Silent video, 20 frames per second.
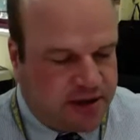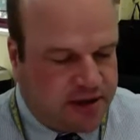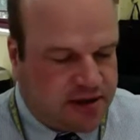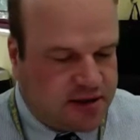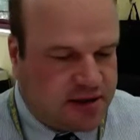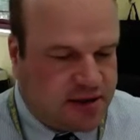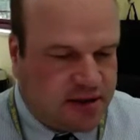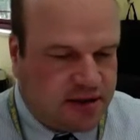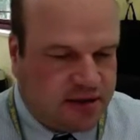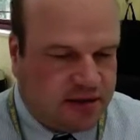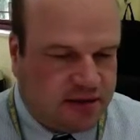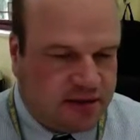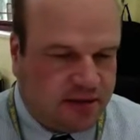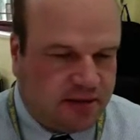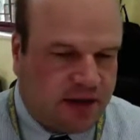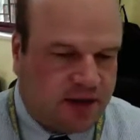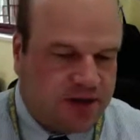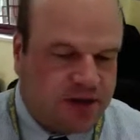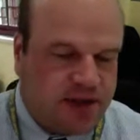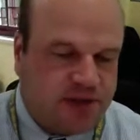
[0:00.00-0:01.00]
It's not
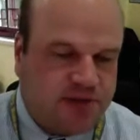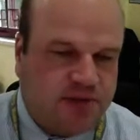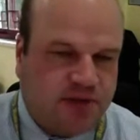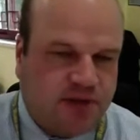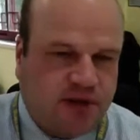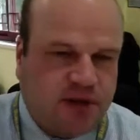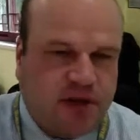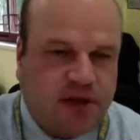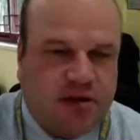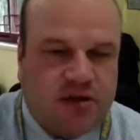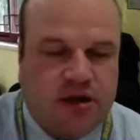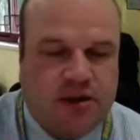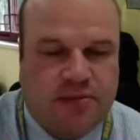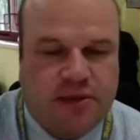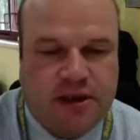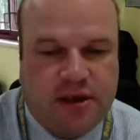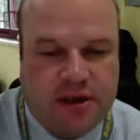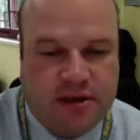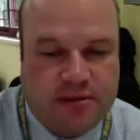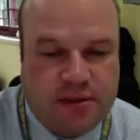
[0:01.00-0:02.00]
about just putting a
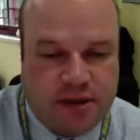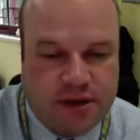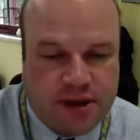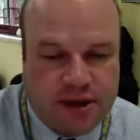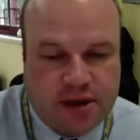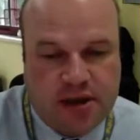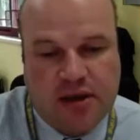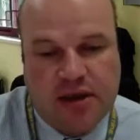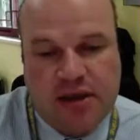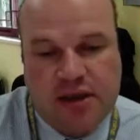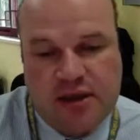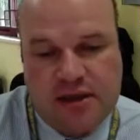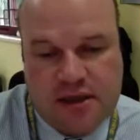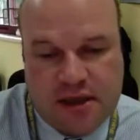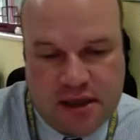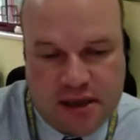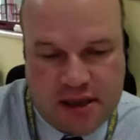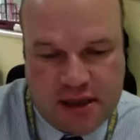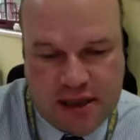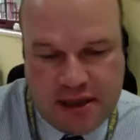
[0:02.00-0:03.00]
carpet in a building and then
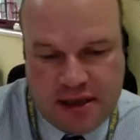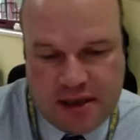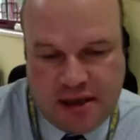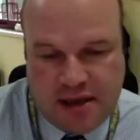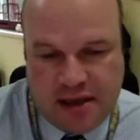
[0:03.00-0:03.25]
saying that